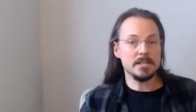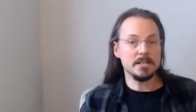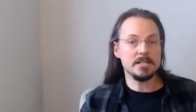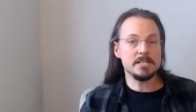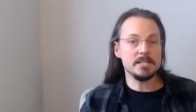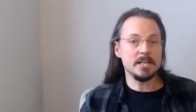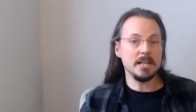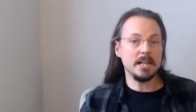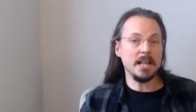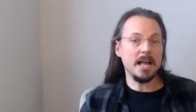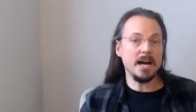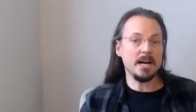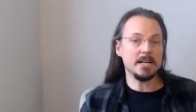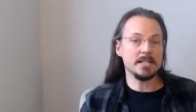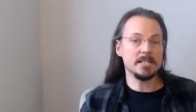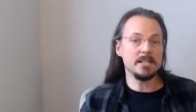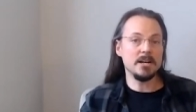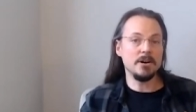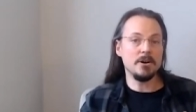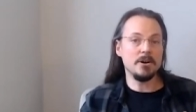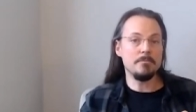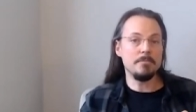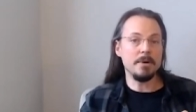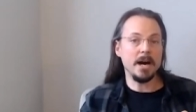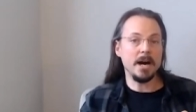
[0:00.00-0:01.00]
let us
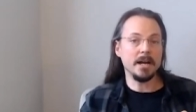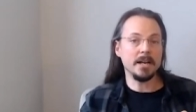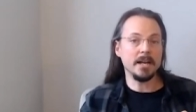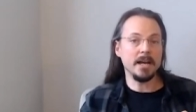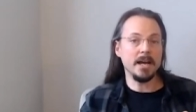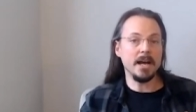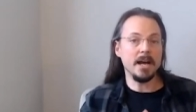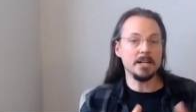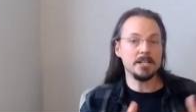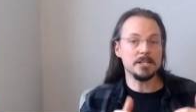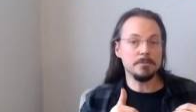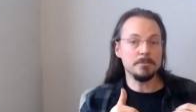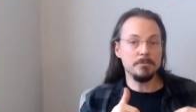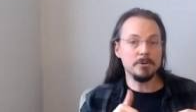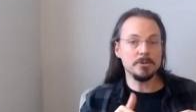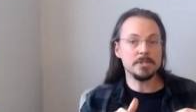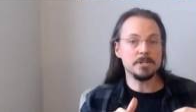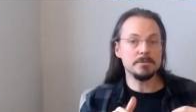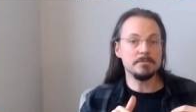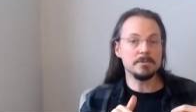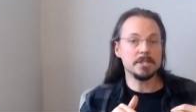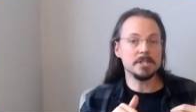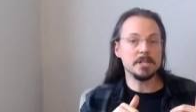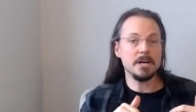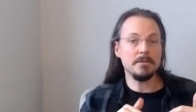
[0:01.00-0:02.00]
know about it and to put
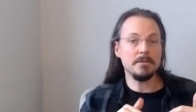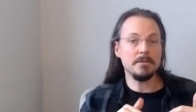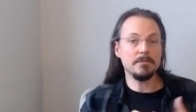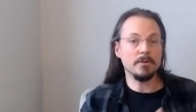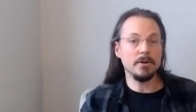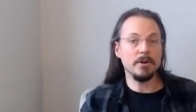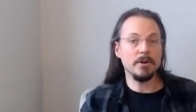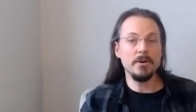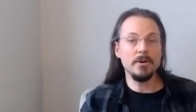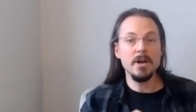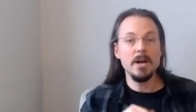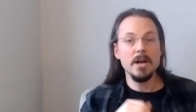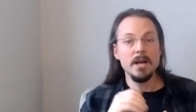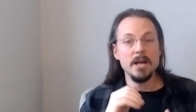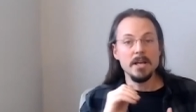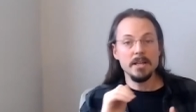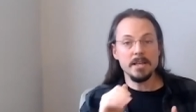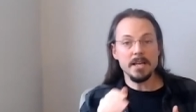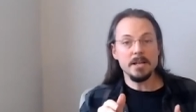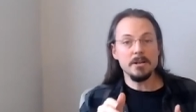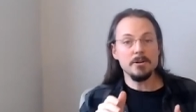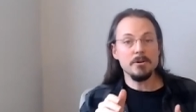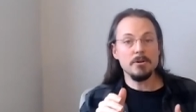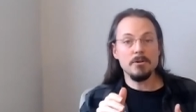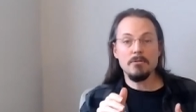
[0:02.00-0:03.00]
some stuff through,
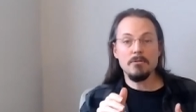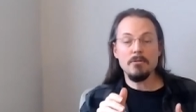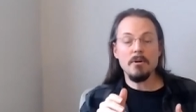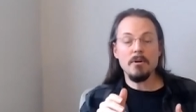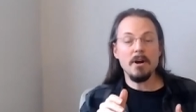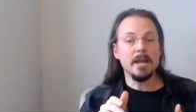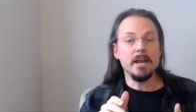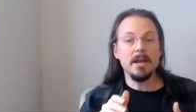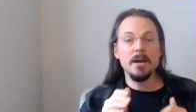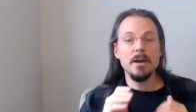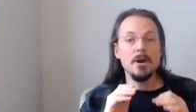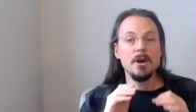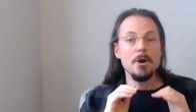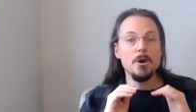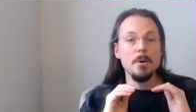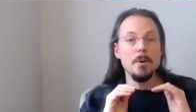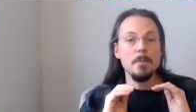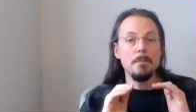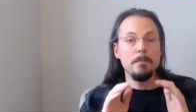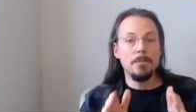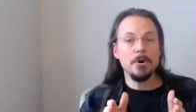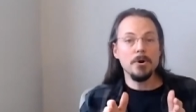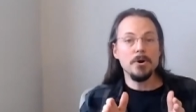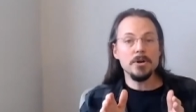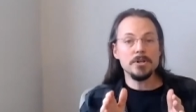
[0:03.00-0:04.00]
then great.
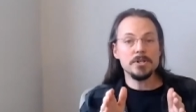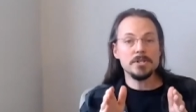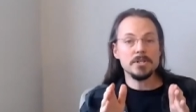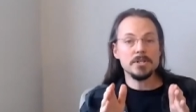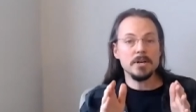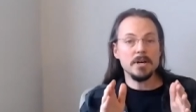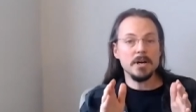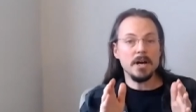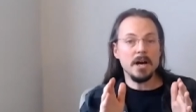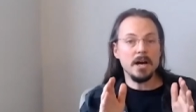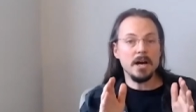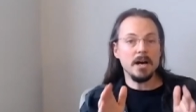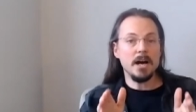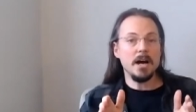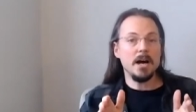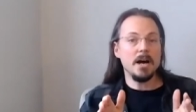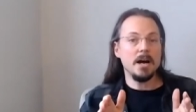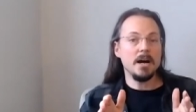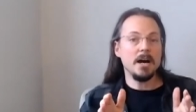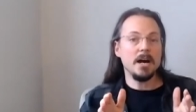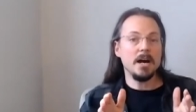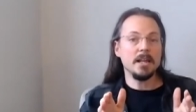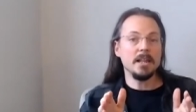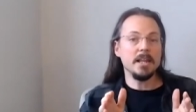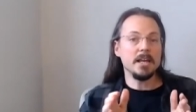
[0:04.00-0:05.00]
Put
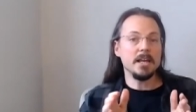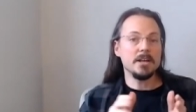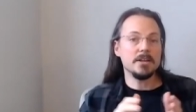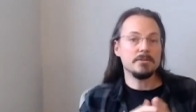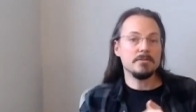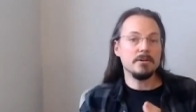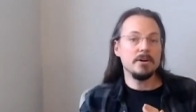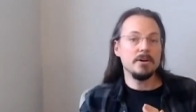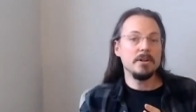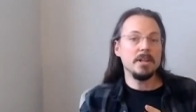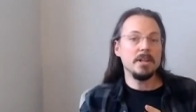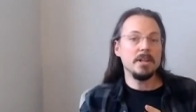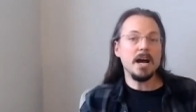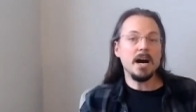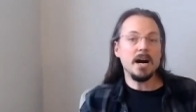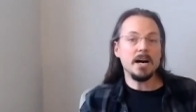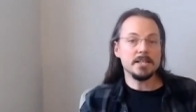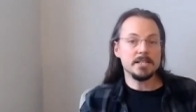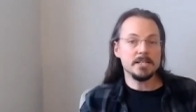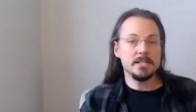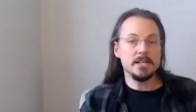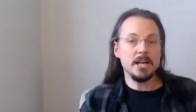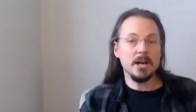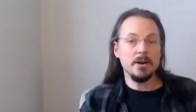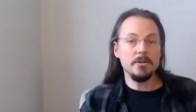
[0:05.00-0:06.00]
a link through, let
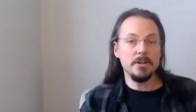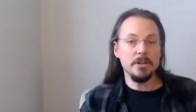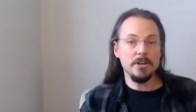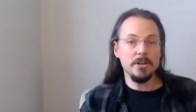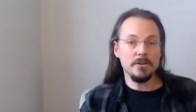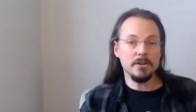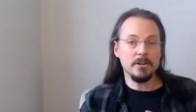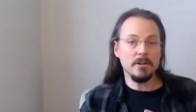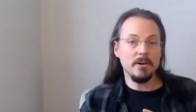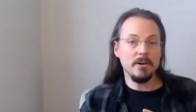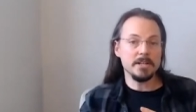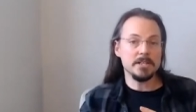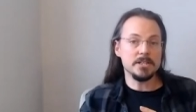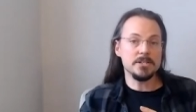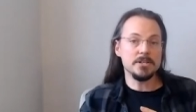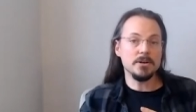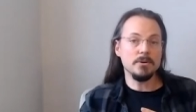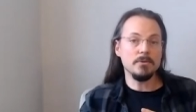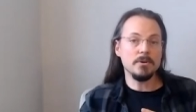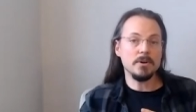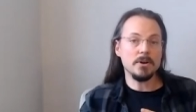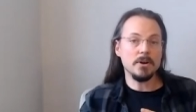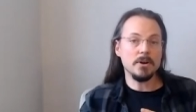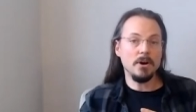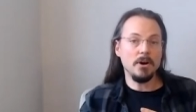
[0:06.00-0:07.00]
us know that you'd like to
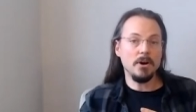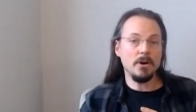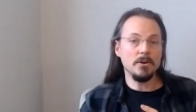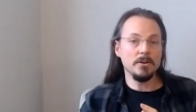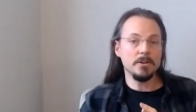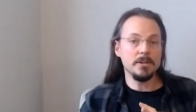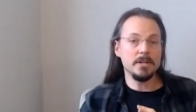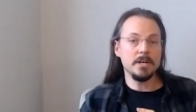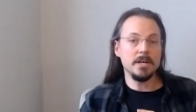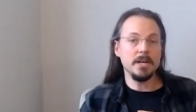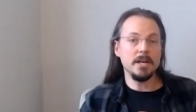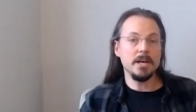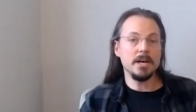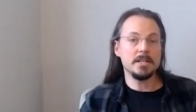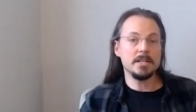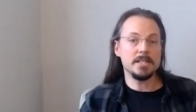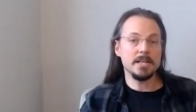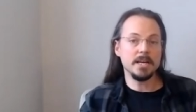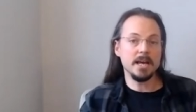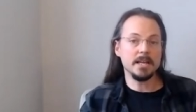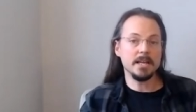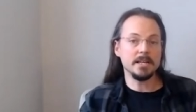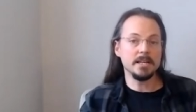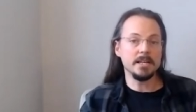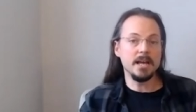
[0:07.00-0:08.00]
talk on the
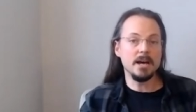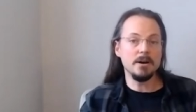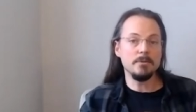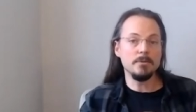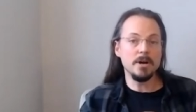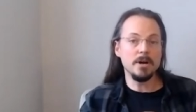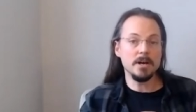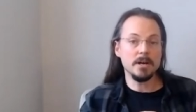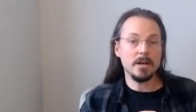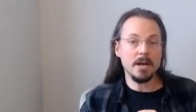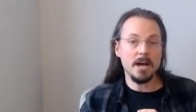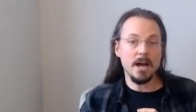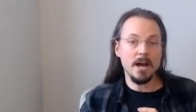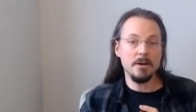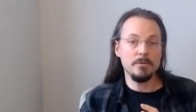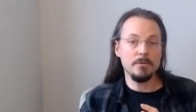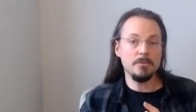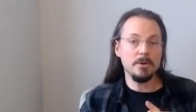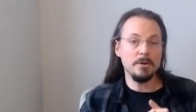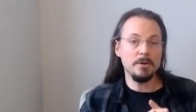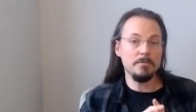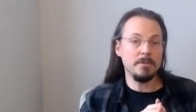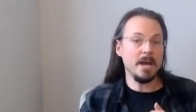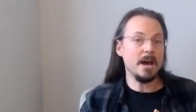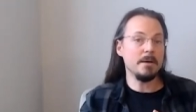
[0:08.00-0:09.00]
Together Network, and
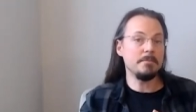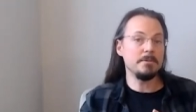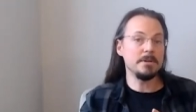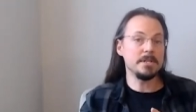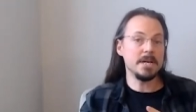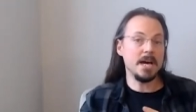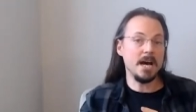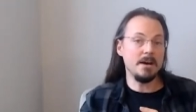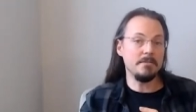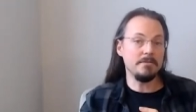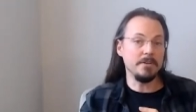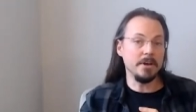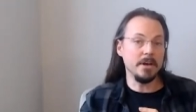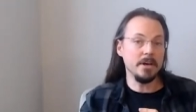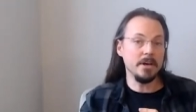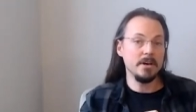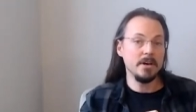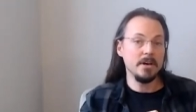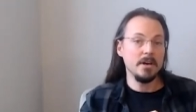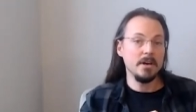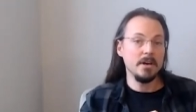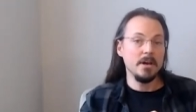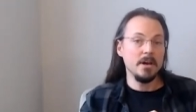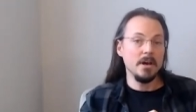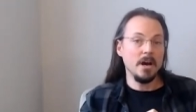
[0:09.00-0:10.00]
we'd be happy to have you.
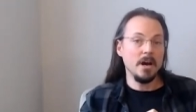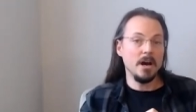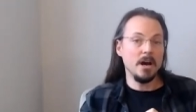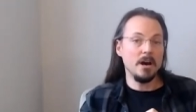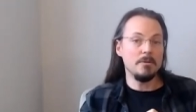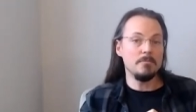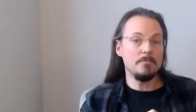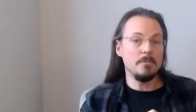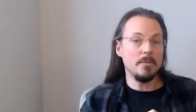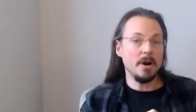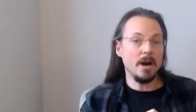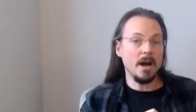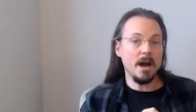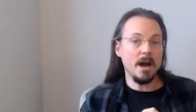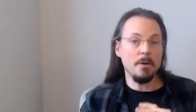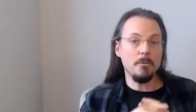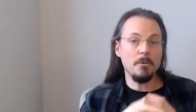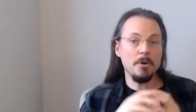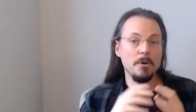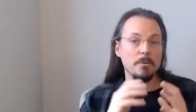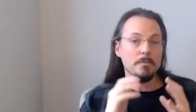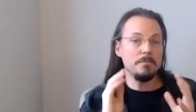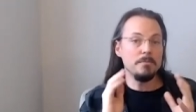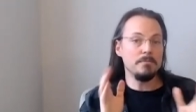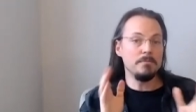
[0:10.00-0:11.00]
And
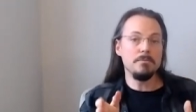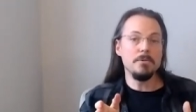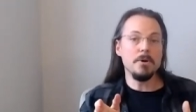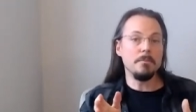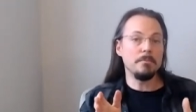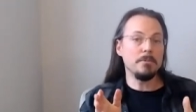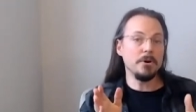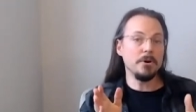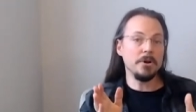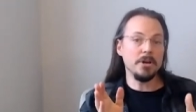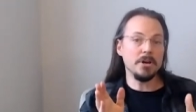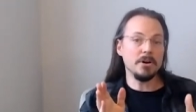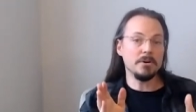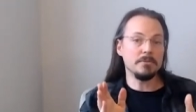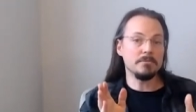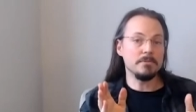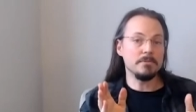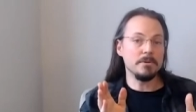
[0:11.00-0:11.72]
we'll put your